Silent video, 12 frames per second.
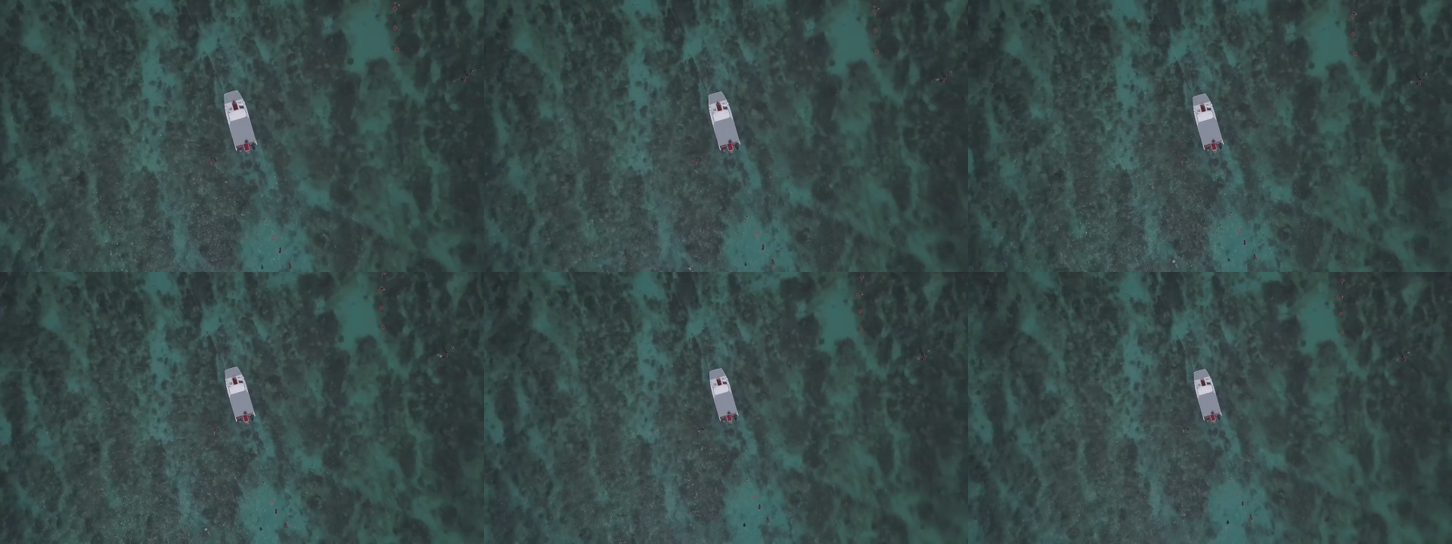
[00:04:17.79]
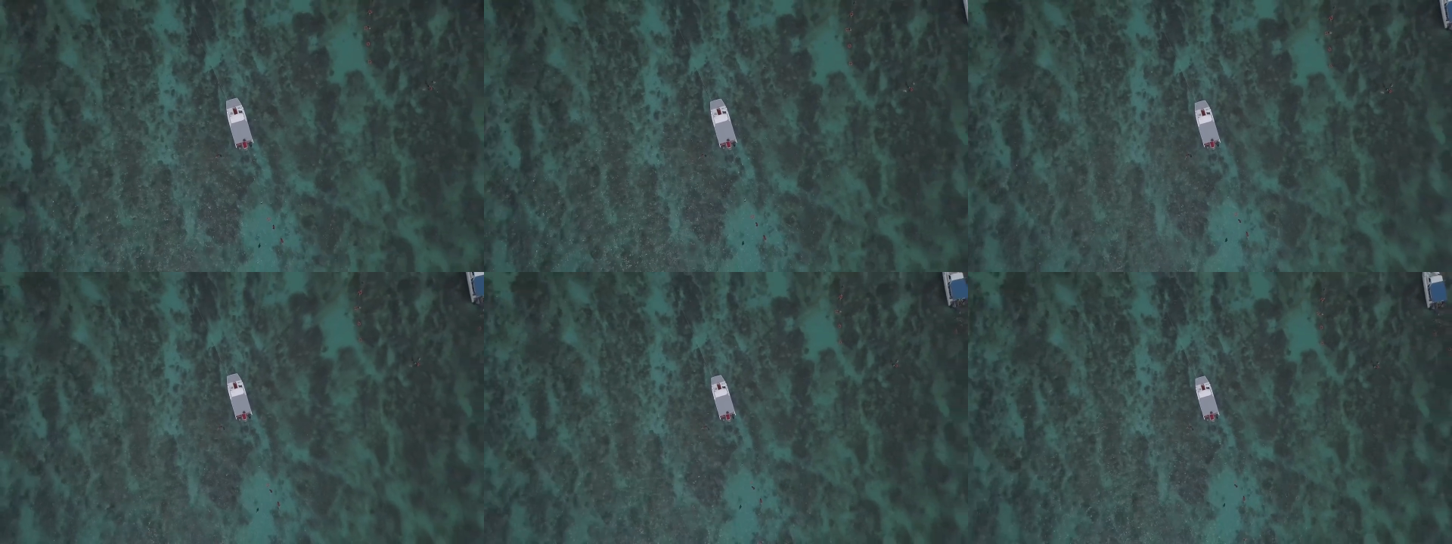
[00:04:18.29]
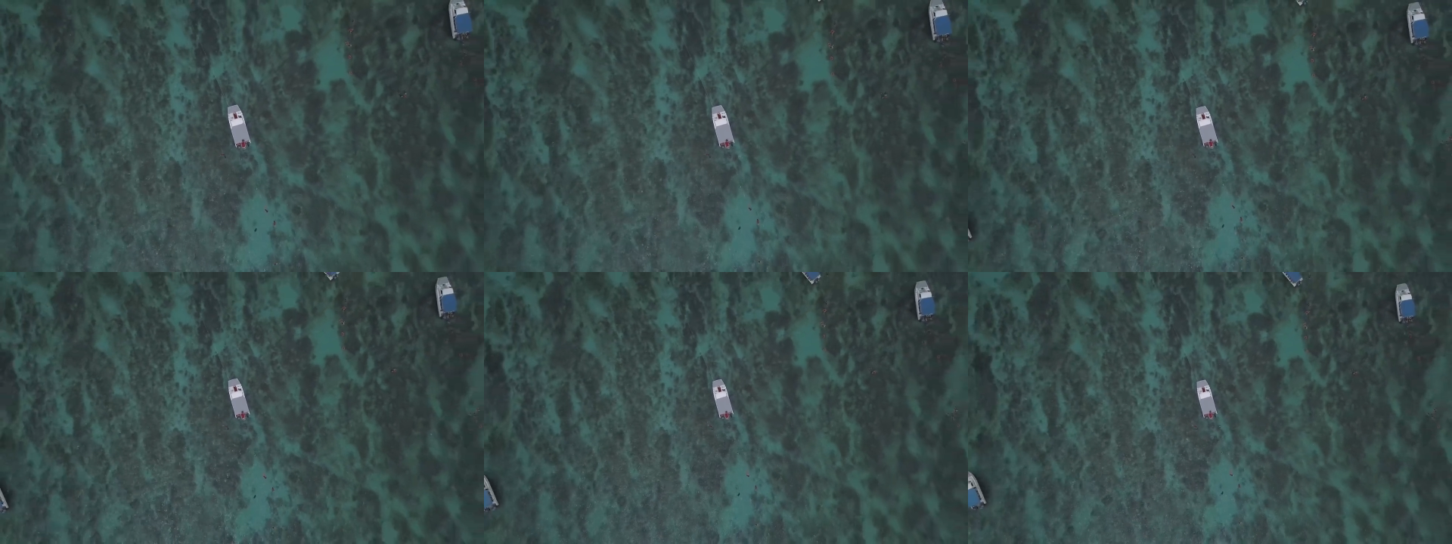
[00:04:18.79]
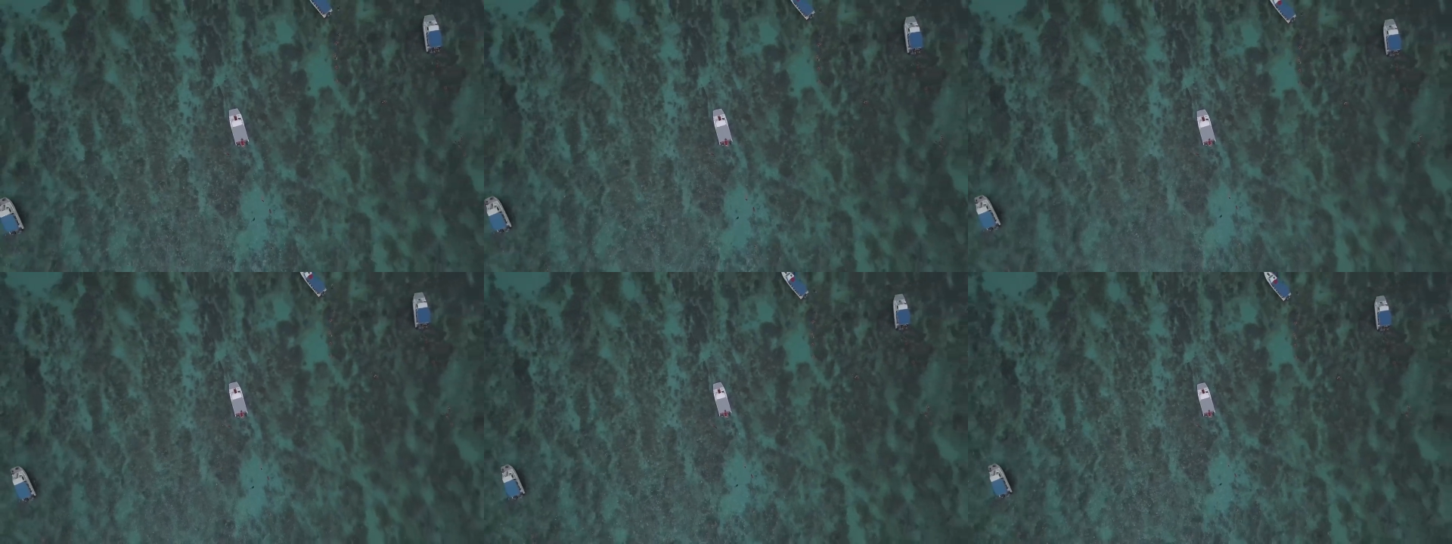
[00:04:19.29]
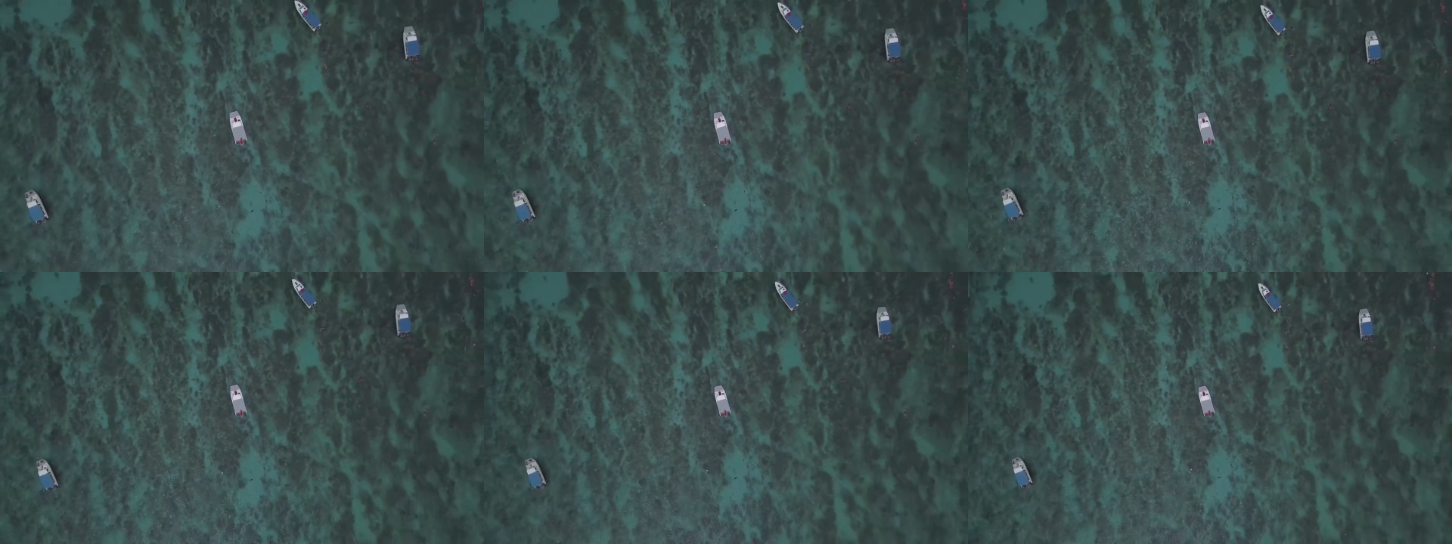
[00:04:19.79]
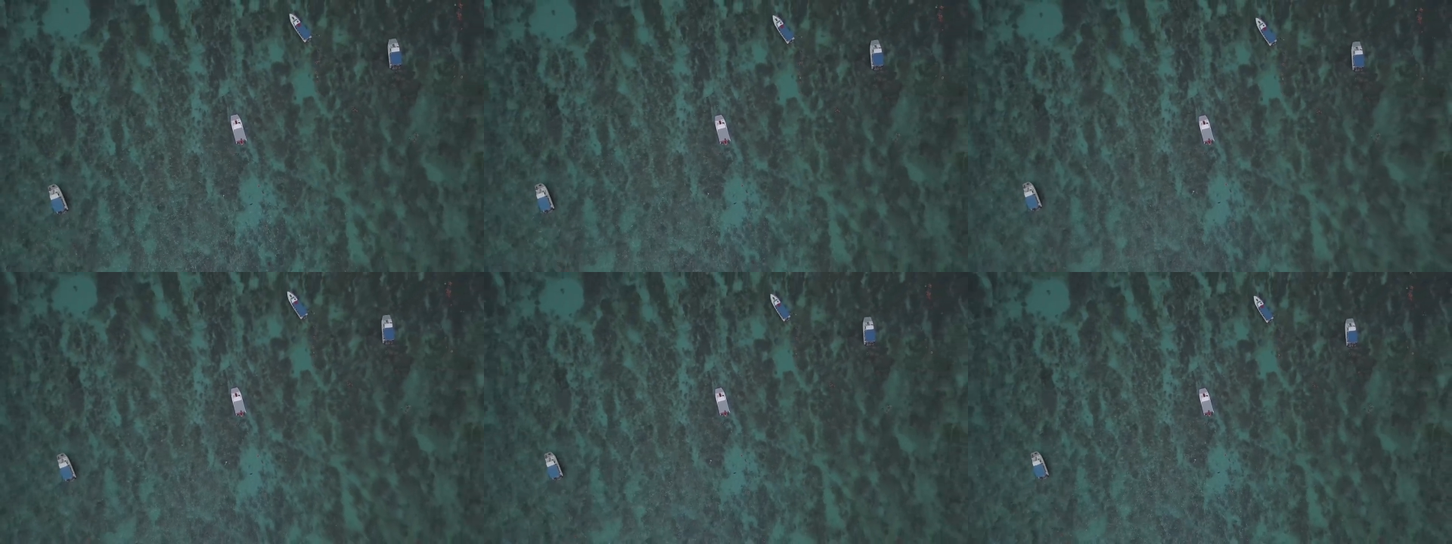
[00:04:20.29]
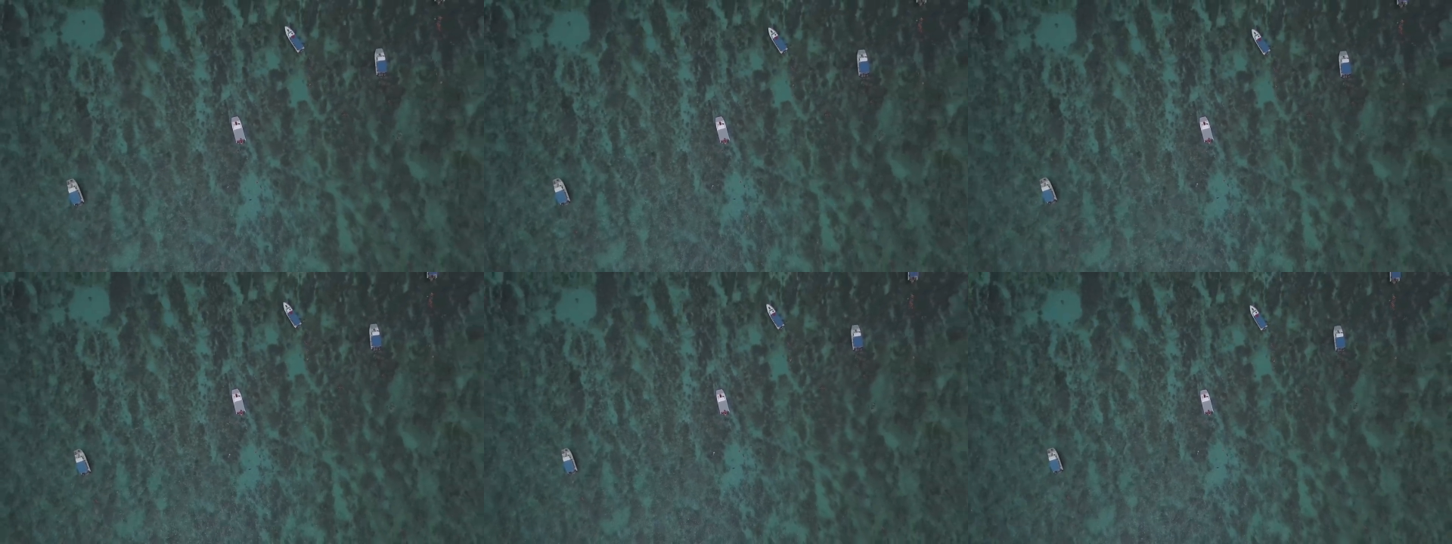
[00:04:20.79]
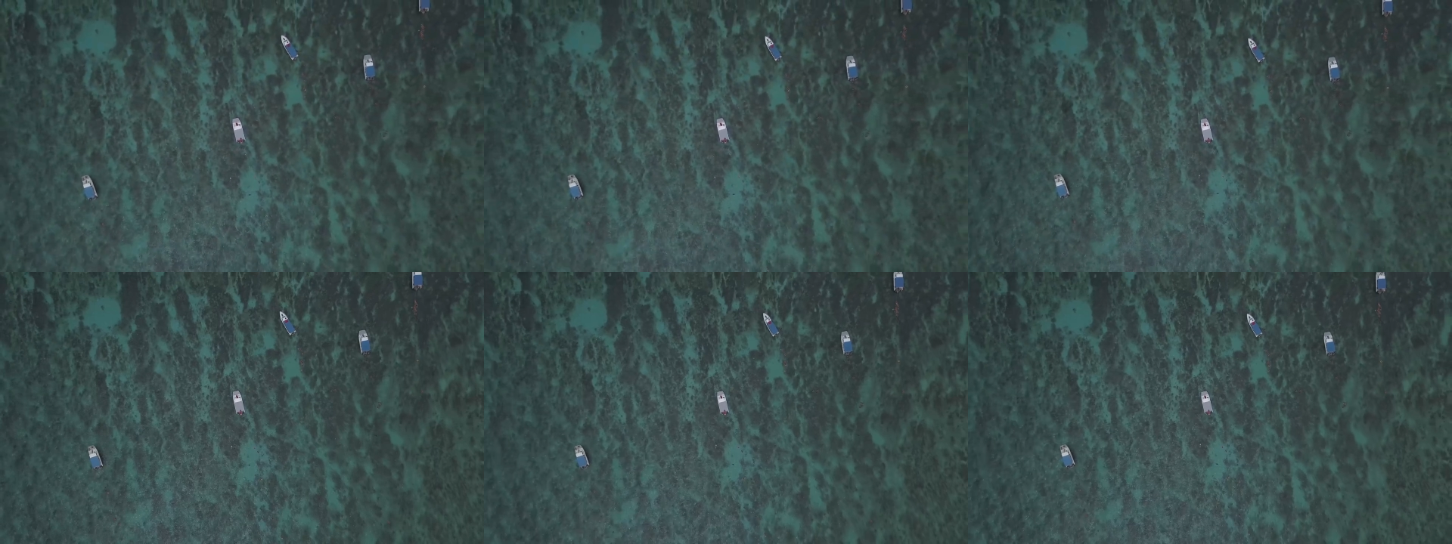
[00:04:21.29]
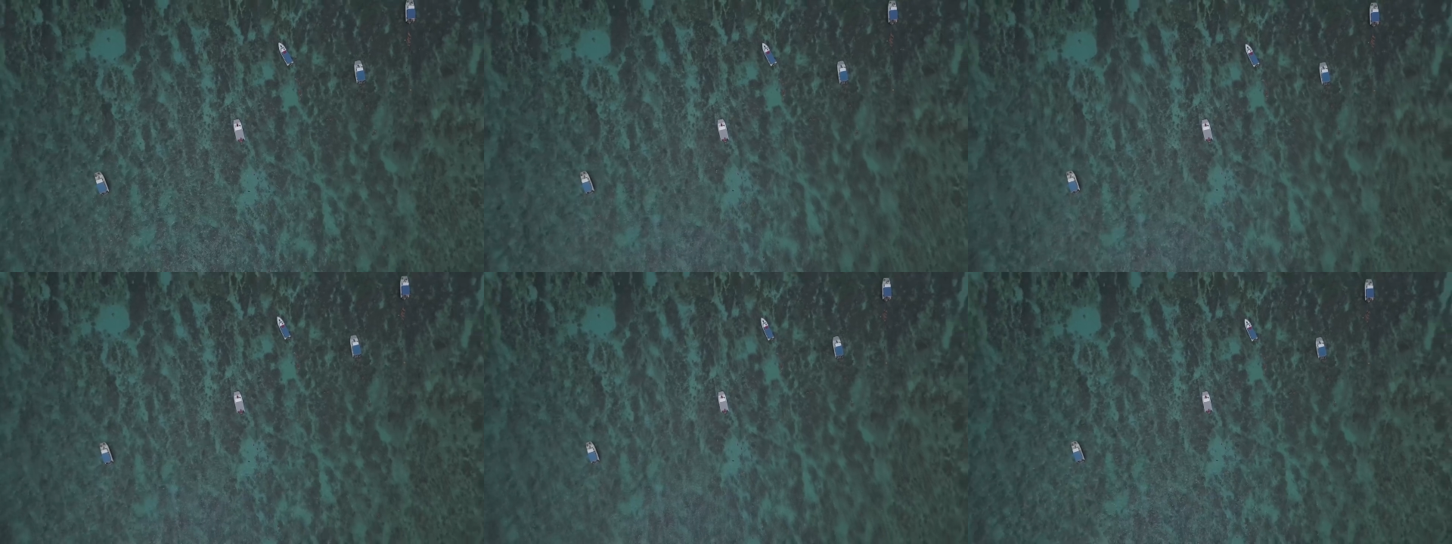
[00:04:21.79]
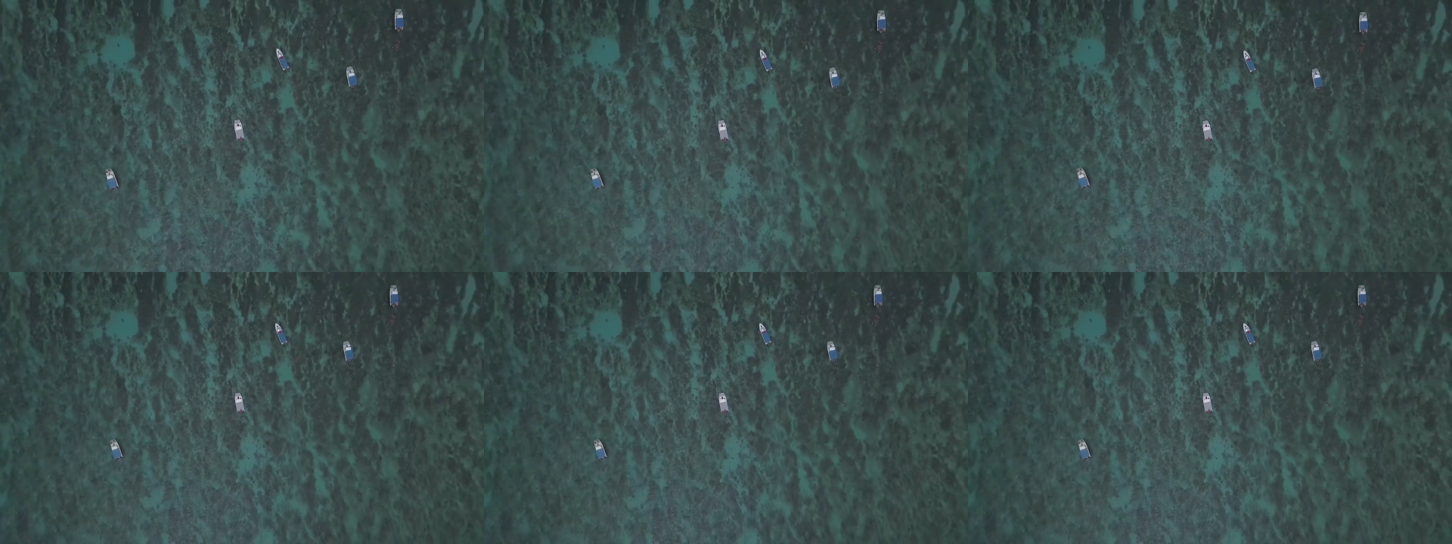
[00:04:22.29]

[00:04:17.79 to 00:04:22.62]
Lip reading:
No face is visible, so there are no lips to read.